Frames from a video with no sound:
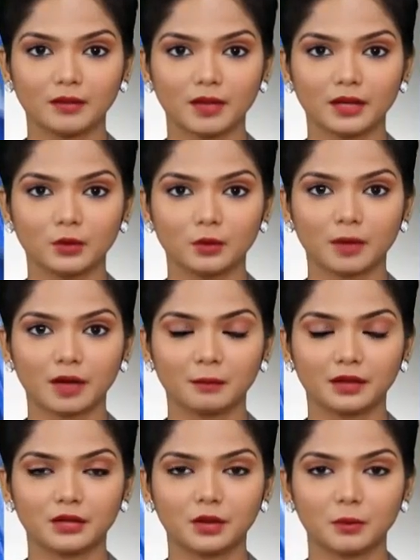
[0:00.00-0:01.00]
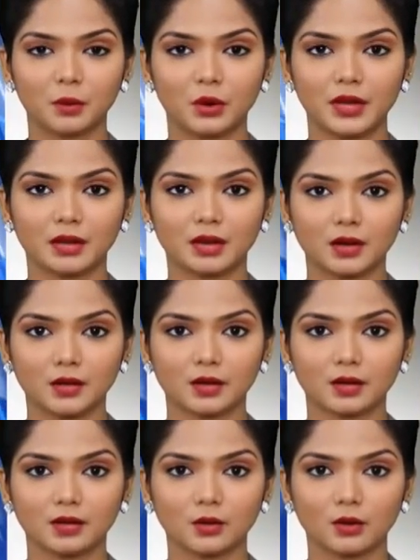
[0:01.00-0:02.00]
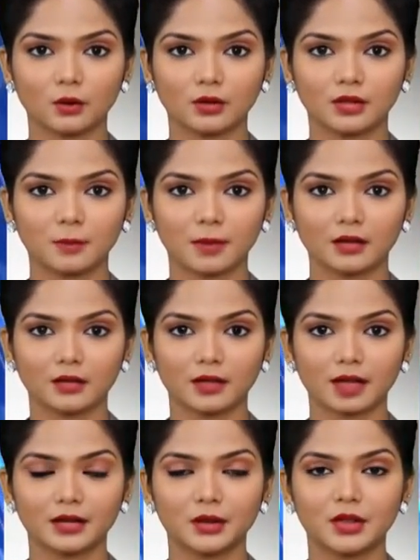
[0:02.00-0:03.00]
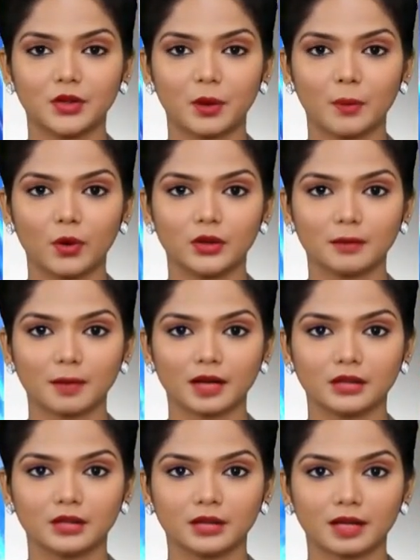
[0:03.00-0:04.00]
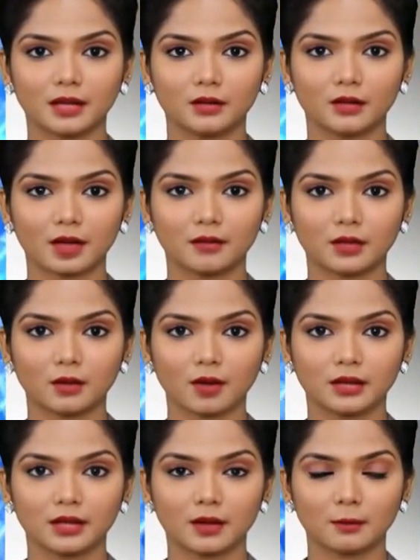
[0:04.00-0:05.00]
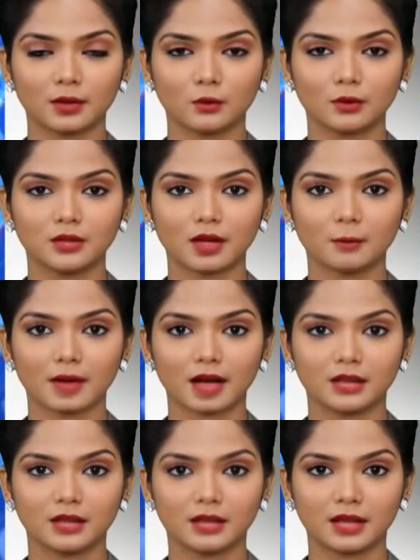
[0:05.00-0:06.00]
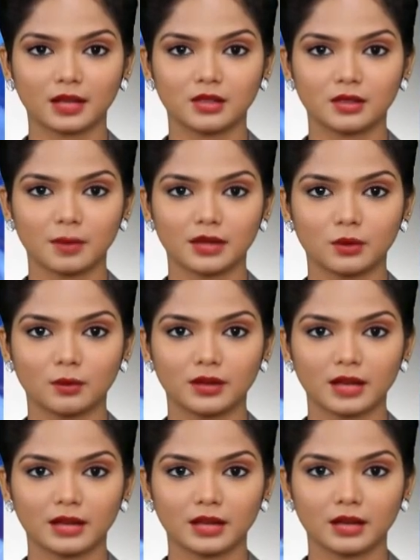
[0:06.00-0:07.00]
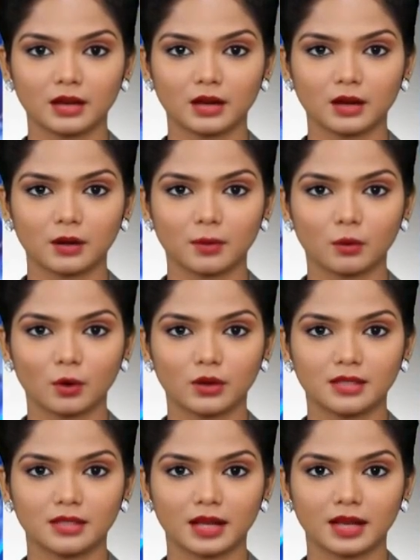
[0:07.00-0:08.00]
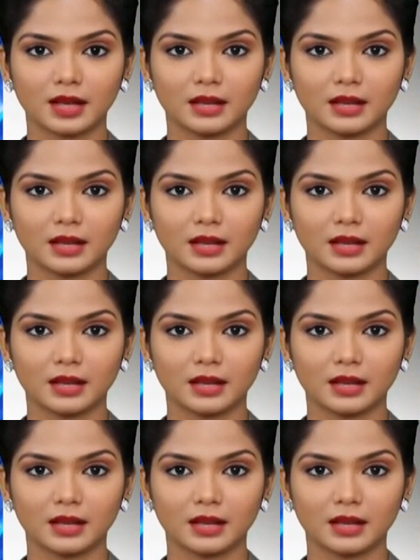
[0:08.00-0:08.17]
event of Prime Minister Modi. Drones, paragliders, remotely piloted aircraft and hot air balloons are banned in the airspace over Delhi. Reports say